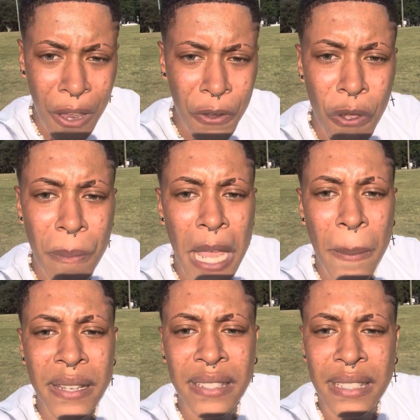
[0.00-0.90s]
you'll be
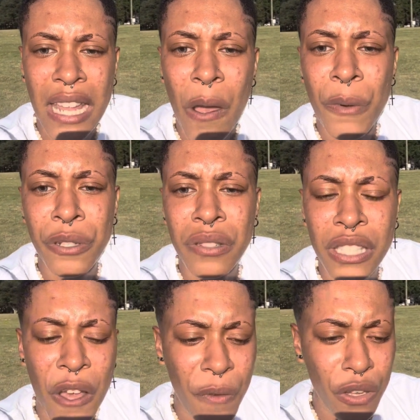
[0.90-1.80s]
able to sit down with
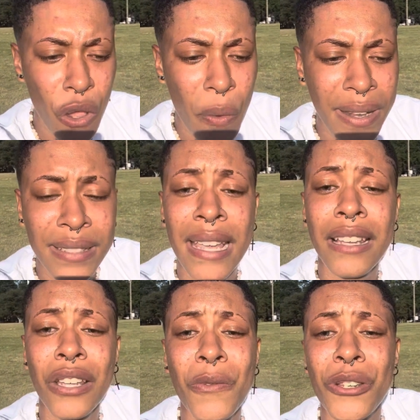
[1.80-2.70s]
yourself and know
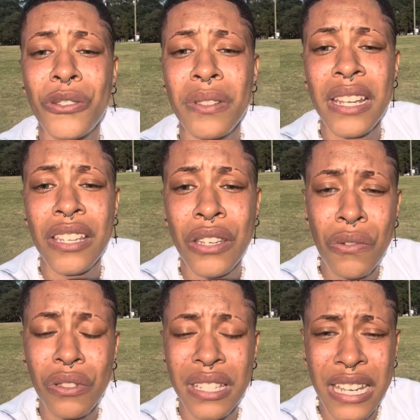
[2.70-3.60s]
exactly what you need to
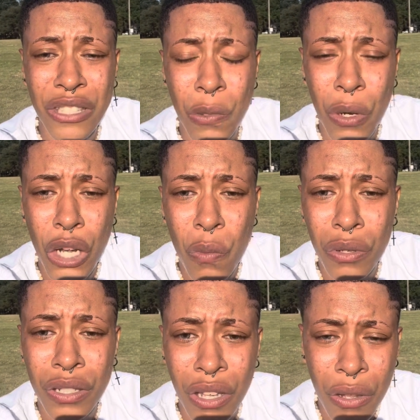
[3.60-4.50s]
do to get to where you
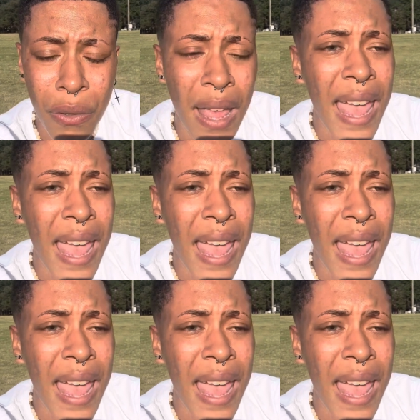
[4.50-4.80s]
want to go.